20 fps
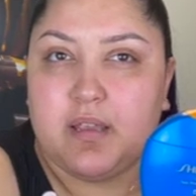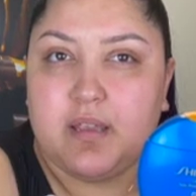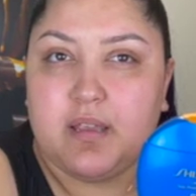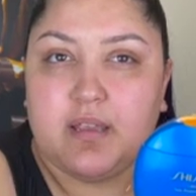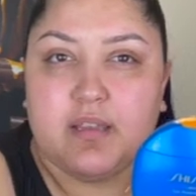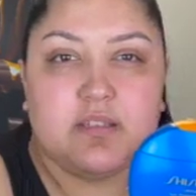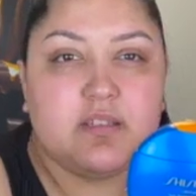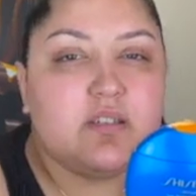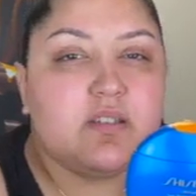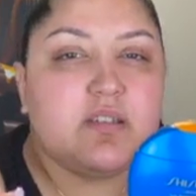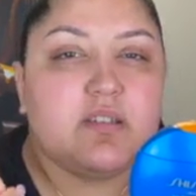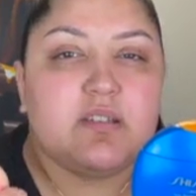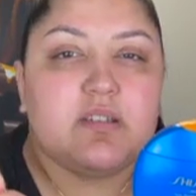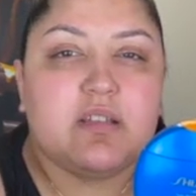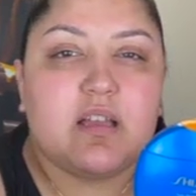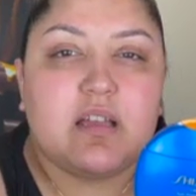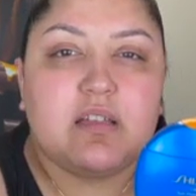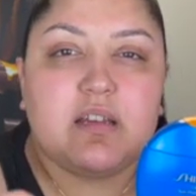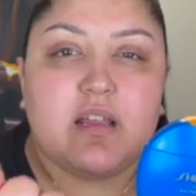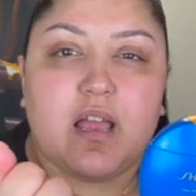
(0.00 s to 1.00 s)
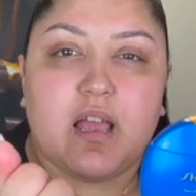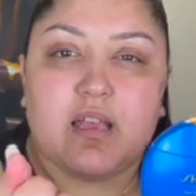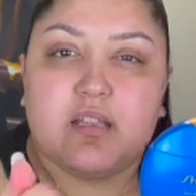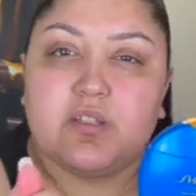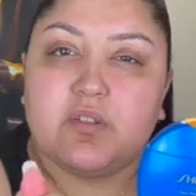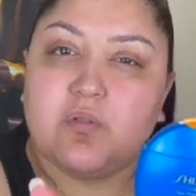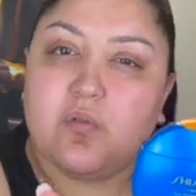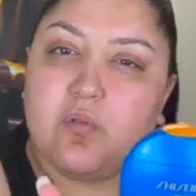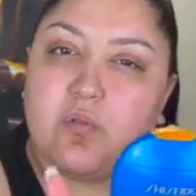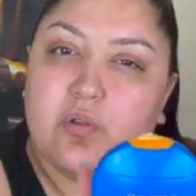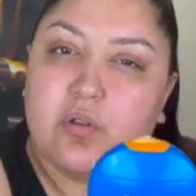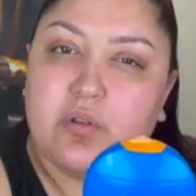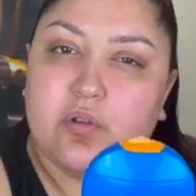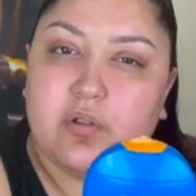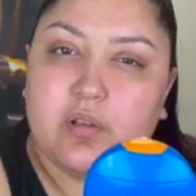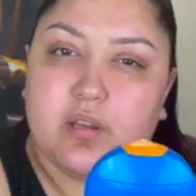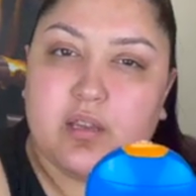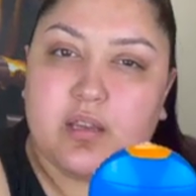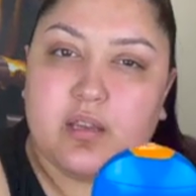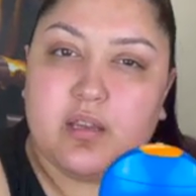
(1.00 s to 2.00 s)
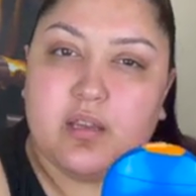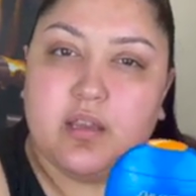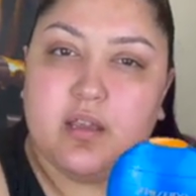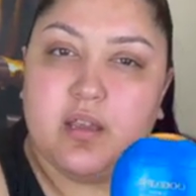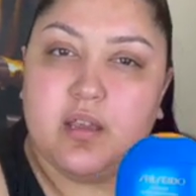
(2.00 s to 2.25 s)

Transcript: it's just not as oily.